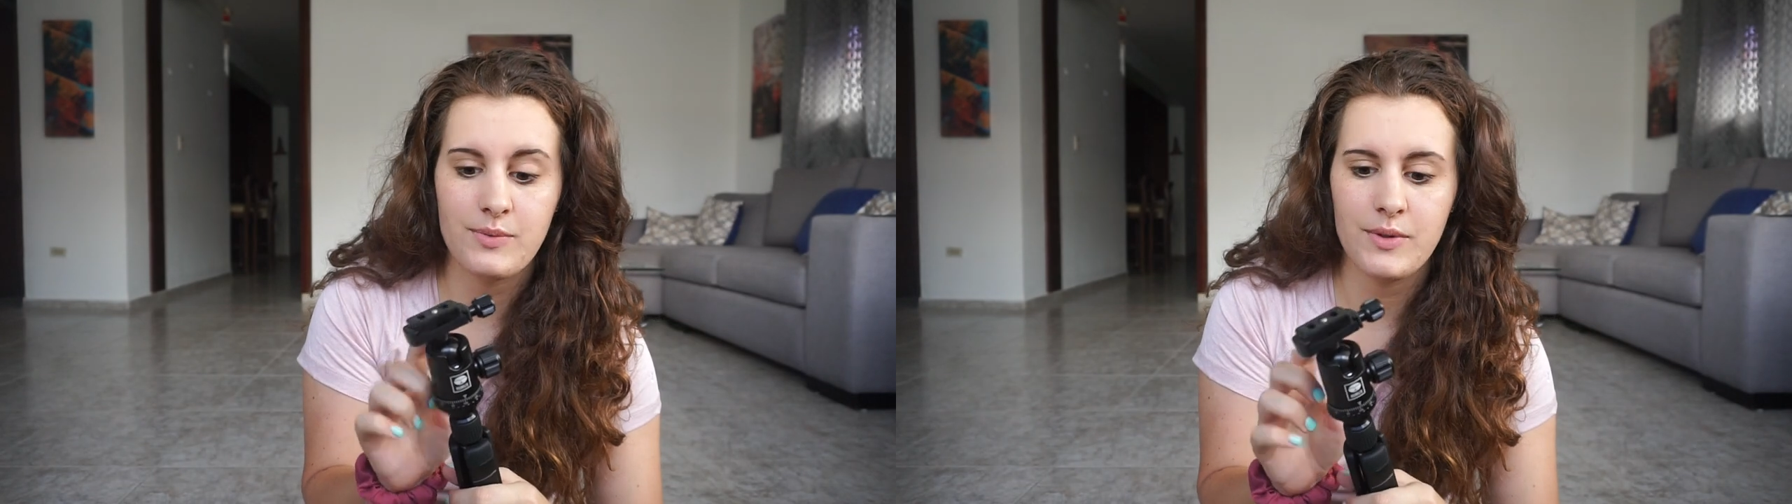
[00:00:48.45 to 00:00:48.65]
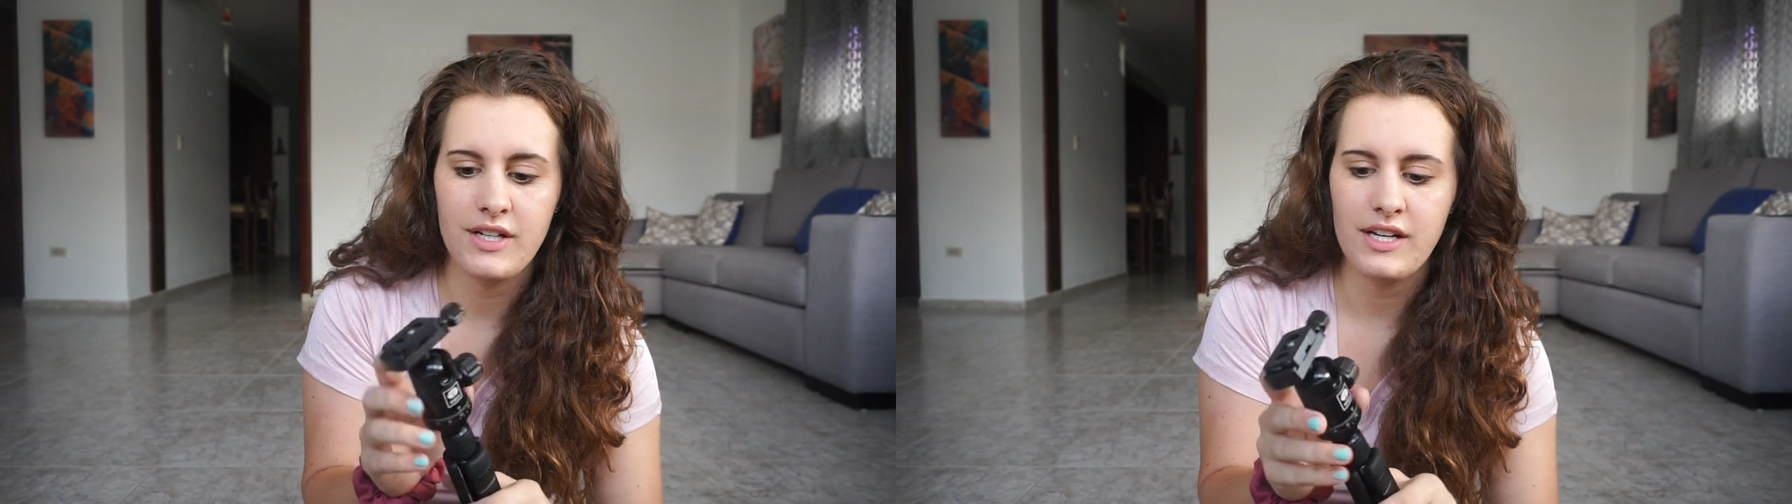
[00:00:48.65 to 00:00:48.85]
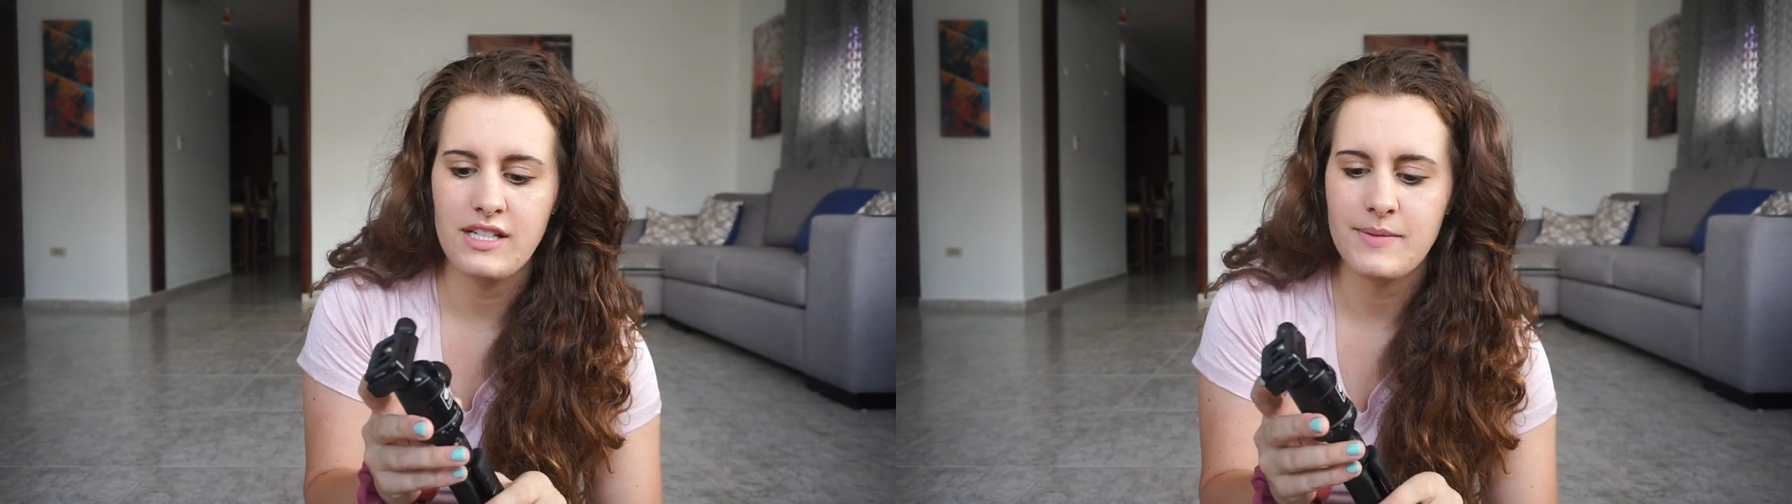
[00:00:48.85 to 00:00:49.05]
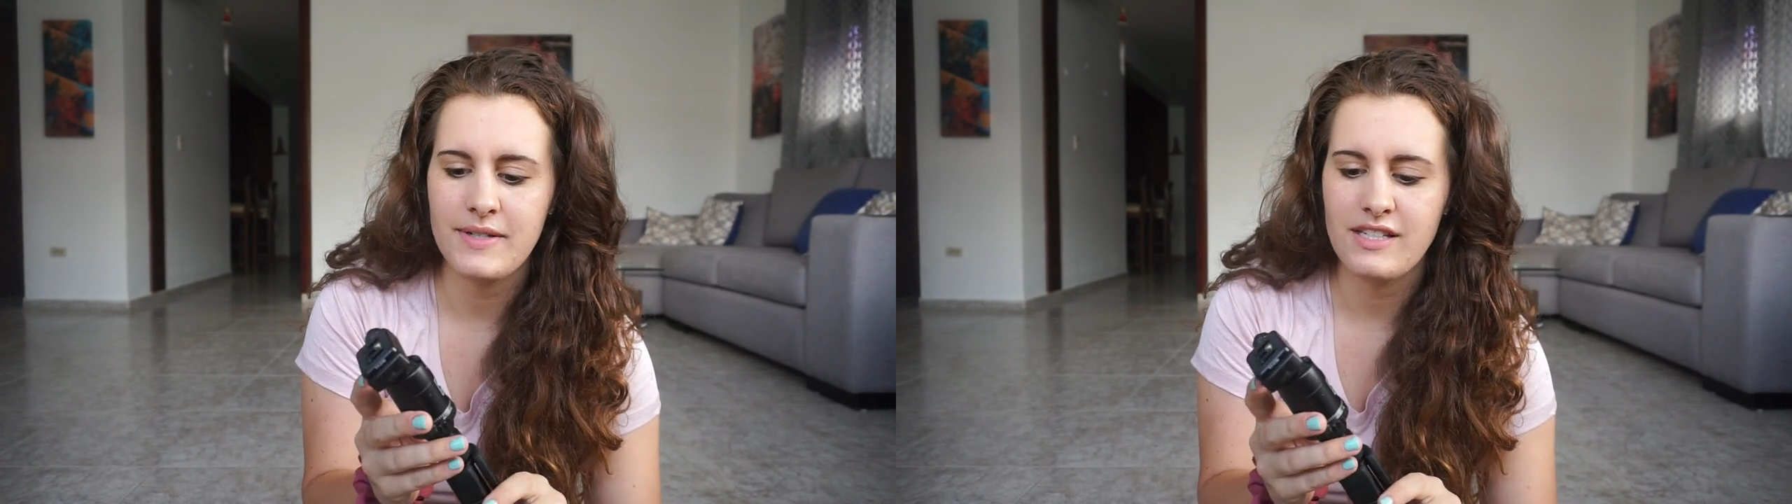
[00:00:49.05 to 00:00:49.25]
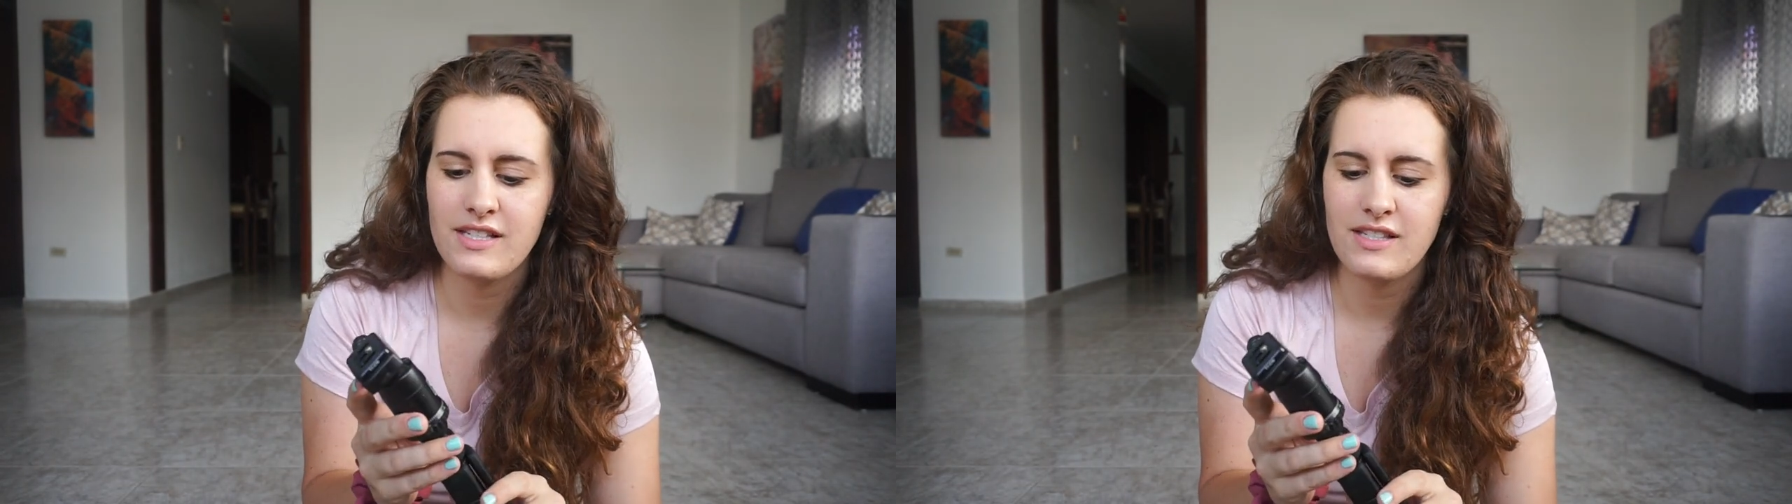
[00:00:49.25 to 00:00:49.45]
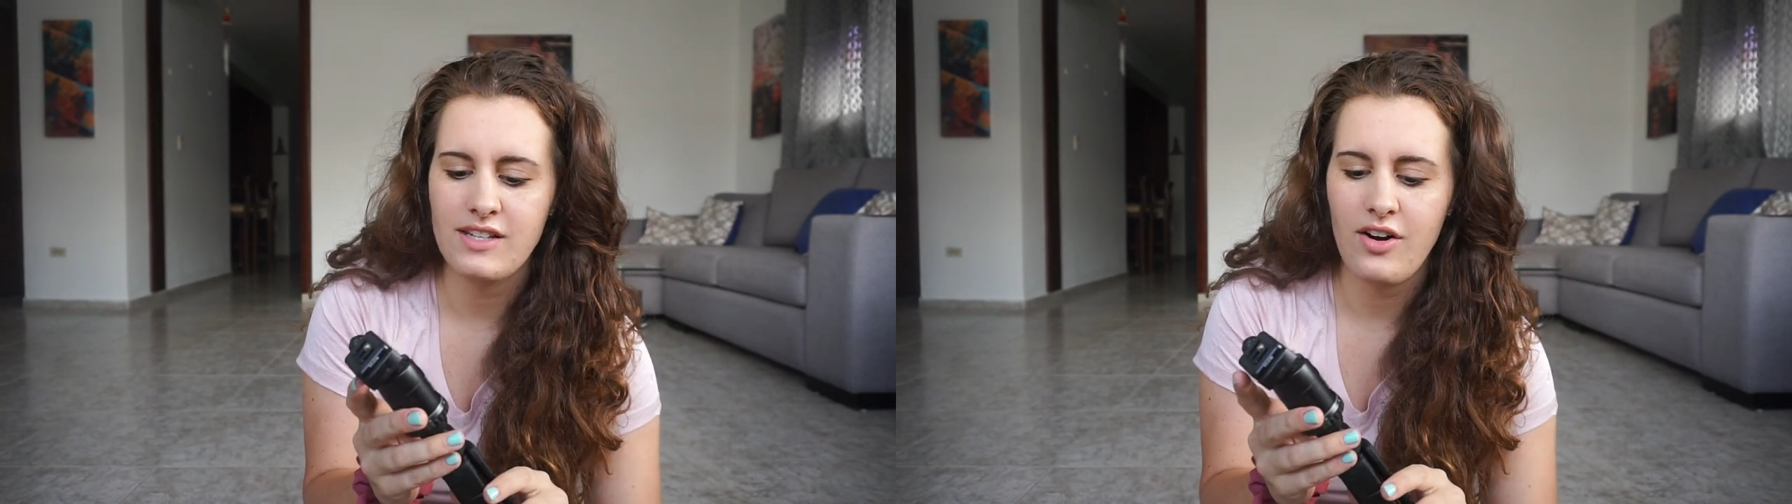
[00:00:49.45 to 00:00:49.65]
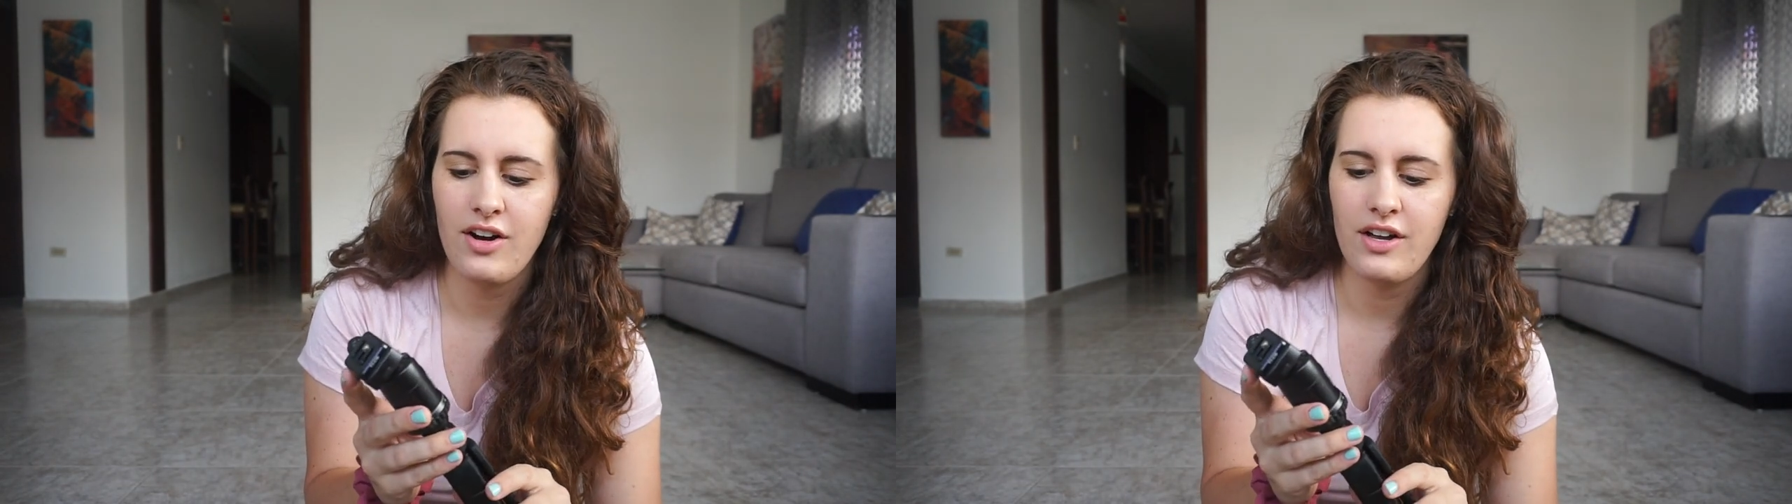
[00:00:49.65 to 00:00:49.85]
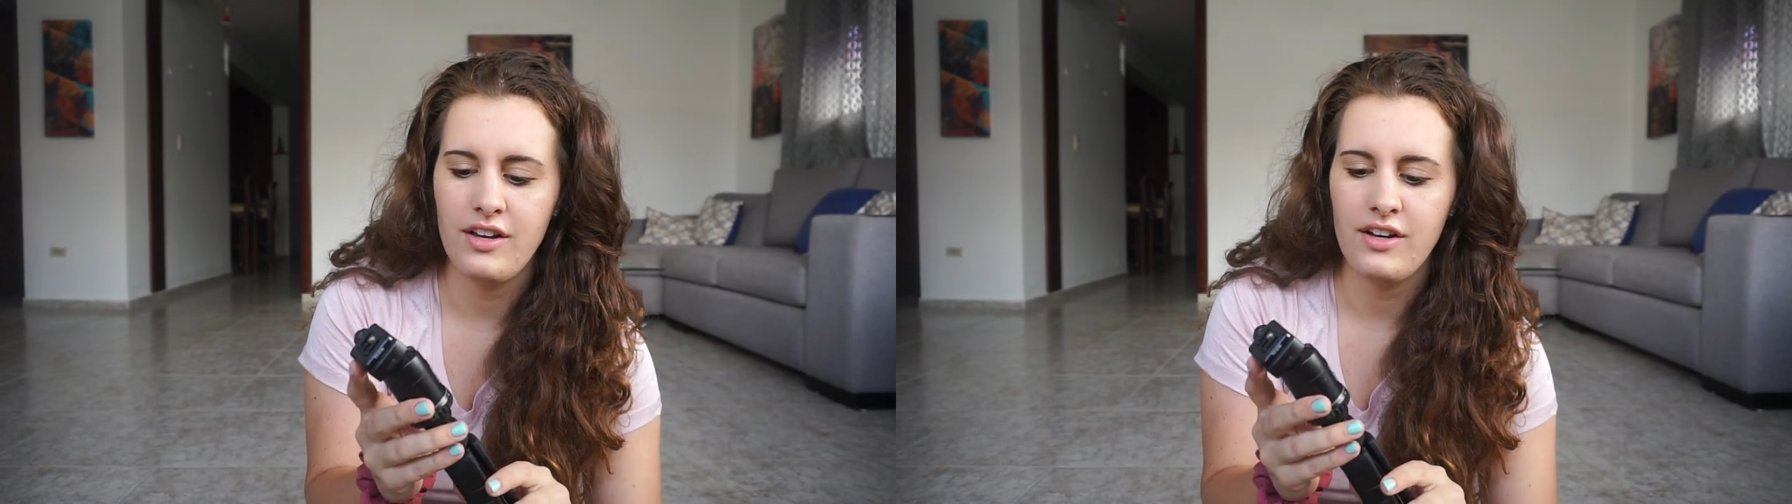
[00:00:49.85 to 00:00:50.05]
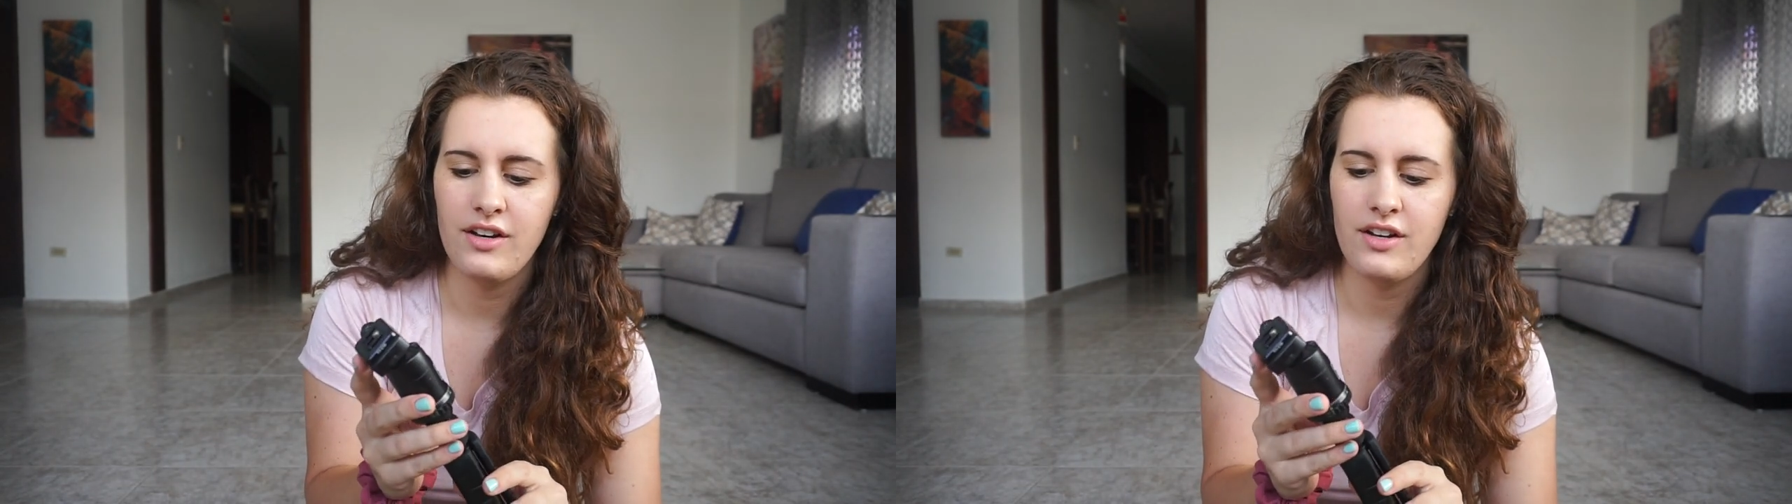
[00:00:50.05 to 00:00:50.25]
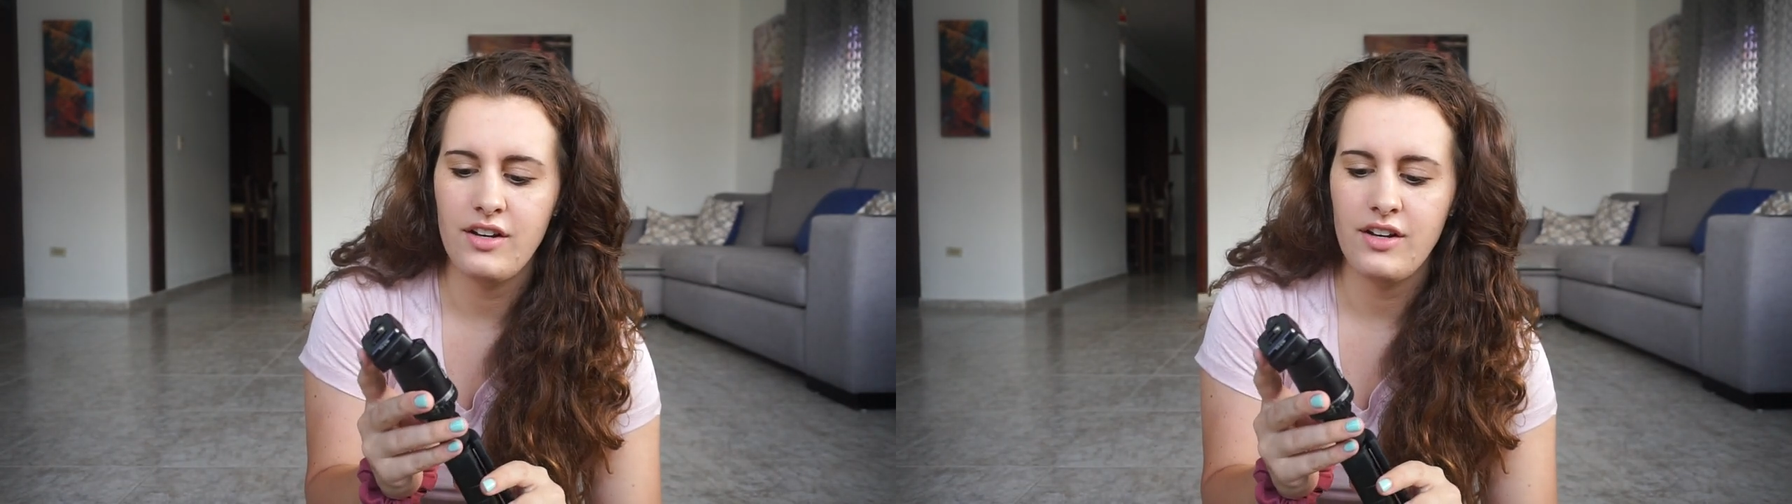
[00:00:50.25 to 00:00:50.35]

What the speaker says: one is because it's on